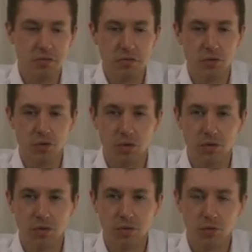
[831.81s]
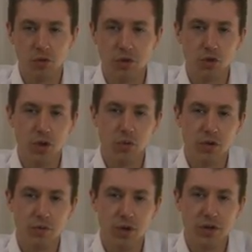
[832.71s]
for enjoying
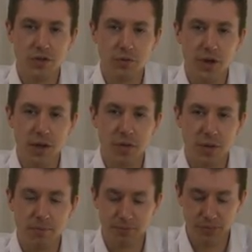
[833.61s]
with friends or family.